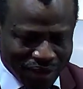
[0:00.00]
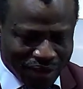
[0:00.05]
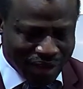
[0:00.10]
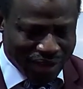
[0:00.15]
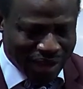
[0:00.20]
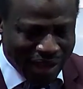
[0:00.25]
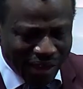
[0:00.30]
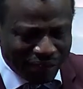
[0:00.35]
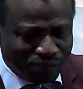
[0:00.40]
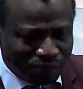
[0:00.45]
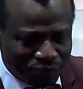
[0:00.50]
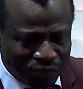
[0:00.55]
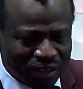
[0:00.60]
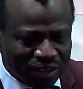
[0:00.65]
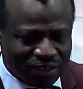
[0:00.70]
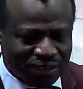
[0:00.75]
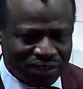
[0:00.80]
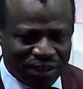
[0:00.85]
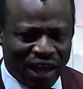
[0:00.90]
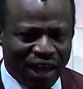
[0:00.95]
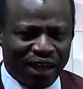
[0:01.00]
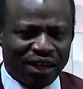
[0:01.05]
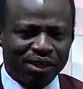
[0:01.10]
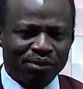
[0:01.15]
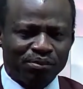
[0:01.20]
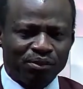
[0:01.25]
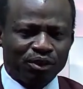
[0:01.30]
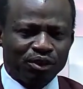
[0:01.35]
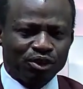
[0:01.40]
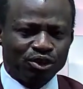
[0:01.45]
Every time
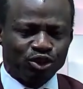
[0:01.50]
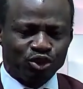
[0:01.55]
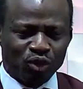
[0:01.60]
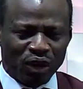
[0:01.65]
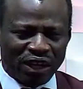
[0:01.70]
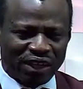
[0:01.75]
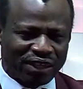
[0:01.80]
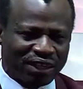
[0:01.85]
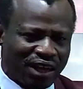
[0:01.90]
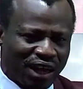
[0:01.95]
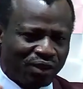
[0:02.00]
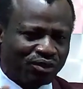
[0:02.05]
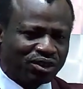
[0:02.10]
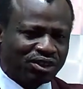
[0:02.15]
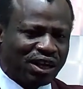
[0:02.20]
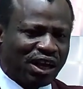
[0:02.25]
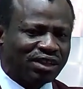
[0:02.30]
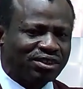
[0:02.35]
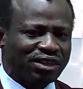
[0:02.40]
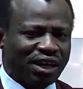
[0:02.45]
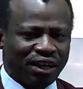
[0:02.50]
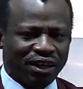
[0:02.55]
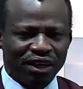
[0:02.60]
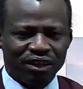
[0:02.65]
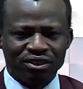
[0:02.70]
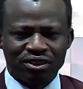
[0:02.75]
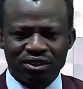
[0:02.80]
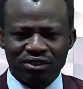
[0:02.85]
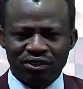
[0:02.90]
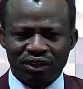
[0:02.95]
you encounter
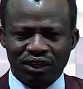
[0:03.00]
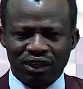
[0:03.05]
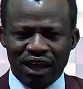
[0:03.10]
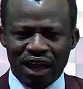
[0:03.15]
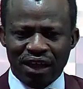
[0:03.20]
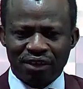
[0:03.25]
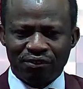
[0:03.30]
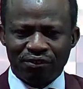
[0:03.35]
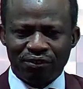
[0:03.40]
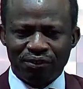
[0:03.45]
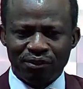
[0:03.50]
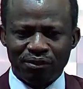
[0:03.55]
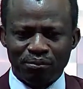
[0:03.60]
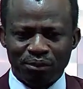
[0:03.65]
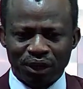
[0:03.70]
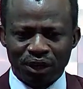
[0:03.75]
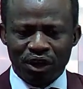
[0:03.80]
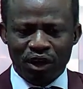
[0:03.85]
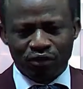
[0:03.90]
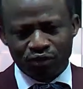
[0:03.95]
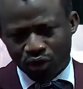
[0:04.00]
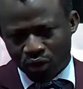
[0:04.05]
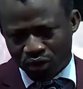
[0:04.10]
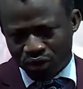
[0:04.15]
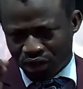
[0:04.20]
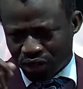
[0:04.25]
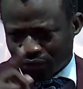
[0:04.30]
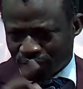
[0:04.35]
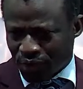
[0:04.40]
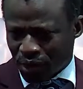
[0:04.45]
challenges in life, beloved, don't
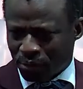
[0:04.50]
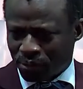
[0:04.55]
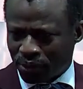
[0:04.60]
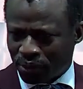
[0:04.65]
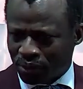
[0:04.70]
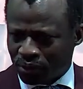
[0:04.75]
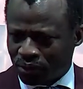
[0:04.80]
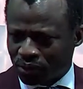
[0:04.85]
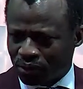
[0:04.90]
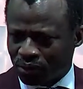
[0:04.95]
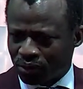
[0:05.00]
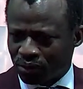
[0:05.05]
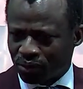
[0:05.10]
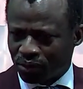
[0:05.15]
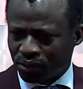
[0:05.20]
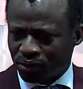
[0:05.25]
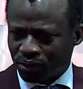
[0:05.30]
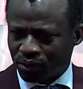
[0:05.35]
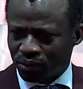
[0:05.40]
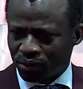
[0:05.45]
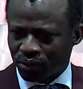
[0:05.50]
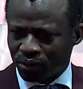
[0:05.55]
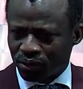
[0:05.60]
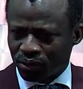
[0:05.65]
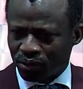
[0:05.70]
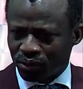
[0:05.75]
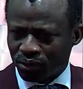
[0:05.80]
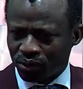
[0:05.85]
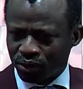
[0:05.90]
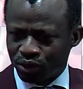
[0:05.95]
give up.
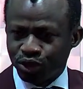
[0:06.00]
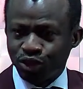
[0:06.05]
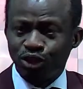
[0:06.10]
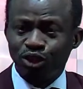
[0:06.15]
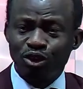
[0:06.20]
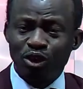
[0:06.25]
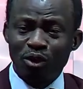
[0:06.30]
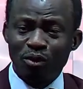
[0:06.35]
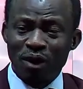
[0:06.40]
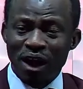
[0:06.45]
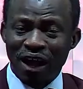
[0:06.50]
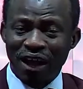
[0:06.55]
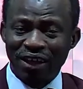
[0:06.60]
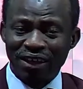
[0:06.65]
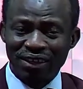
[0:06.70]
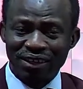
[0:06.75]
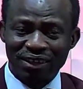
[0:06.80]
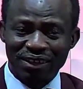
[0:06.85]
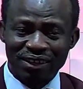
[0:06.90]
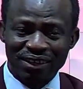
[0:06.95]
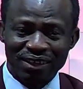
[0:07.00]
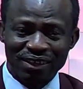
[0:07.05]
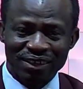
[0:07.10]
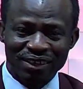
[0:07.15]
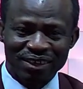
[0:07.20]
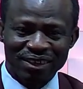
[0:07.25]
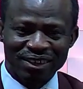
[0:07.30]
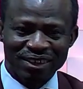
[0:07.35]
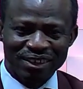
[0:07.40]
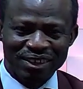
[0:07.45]
Do you know why?
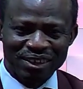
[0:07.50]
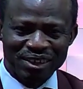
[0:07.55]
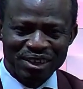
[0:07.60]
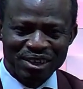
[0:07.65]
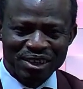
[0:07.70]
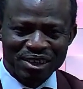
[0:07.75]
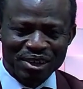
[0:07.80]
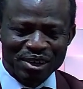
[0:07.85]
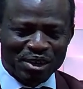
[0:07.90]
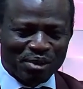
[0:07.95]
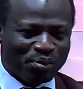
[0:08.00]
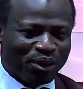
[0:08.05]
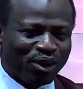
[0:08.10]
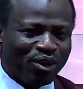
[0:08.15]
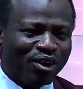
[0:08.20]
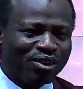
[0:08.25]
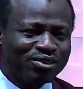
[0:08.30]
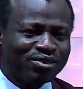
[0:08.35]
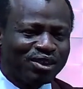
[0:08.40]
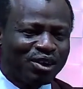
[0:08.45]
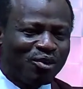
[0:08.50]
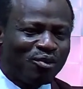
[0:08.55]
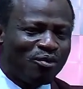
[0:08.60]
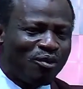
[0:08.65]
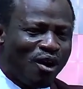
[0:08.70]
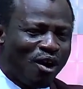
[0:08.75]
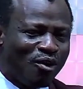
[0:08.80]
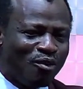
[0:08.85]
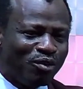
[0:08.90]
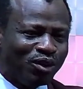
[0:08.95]
Because the
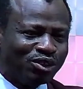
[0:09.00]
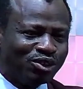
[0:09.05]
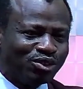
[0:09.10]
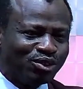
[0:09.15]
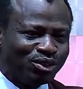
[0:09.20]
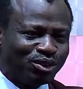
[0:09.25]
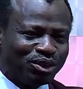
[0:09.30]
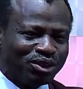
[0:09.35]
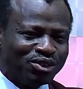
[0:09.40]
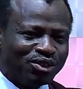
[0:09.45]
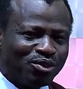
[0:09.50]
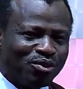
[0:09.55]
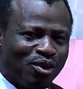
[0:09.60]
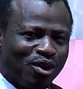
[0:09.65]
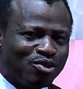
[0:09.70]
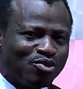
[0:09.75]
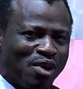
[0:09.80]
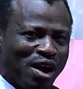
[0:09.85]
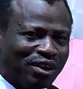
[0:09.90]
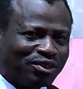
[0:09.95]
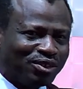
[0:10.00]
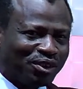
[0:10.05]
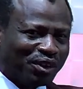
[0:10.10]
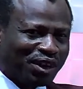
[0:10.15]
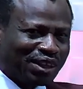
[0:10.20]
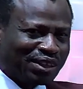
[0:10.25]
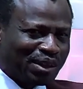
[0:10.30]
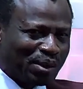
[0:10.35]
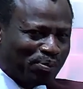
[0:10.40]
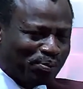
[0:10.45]
one with you is the one who has
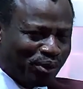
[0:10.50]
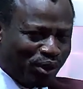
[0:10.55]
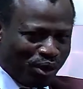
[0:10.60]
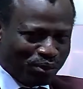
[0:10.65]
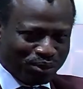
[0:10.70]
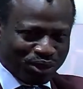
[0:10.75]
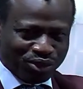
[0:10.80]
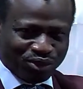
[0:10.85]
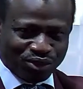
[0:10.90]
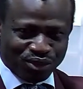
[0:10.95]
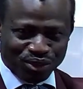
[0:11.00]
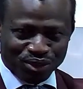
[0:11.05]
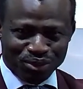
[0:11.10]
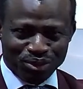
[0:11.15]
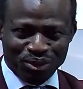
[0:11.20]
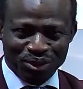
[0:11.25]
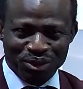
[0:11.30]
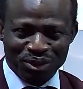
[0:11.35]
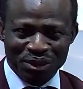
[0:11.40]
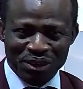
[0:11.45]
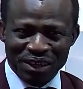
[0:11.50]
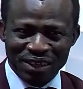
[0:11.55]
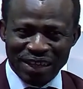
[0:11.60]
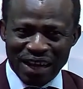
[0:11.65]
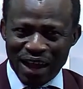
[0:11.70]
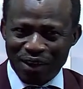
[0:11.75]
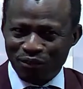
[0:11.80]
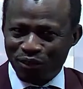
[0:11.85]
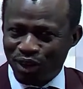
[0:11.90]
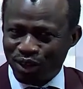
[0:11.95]
already promised you that
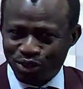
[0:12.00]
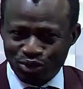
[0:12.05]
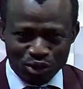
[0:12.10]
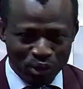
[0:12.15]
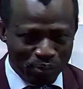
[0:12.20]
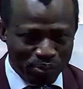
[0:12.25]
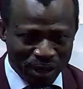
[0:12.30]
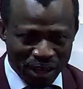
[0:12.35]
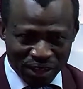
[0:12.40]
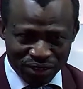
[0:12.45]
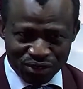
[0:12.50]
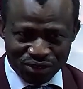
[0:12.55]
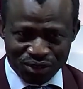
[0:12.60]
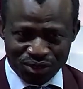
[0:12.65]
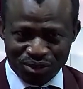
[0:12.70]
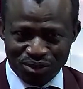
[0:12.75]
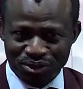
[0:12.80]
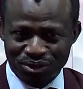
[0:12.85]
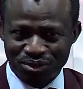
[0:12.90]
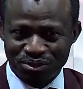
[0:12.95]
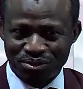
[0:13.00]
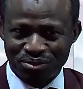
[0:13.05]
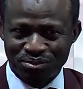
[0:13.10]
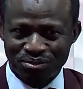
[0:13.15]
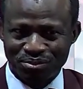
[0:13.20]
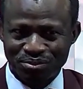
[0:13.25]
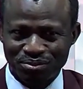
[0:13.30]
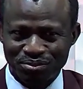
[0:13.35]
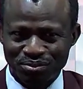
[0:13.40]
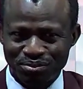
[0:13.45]
I'm going to bless you.
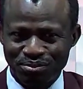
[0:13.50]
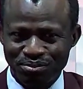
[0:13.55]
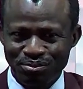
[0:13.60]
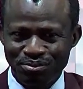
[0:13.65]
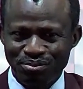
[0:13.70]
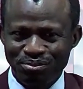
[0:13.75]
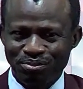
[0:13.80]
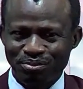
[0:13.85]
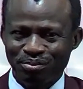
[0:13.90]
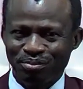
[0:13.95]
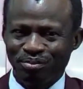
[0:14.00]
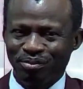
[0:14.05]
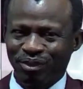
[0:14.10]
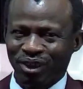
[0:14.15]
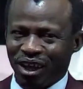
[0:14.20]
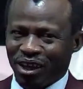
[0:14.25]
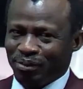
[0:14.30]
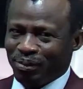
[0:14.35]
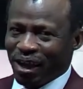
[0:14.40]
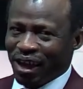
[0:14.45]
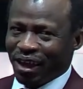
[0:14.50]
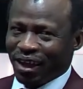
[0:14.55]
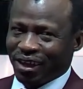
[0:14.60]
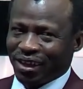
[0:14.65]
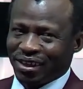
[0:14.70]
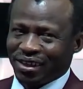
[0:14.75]
Amen.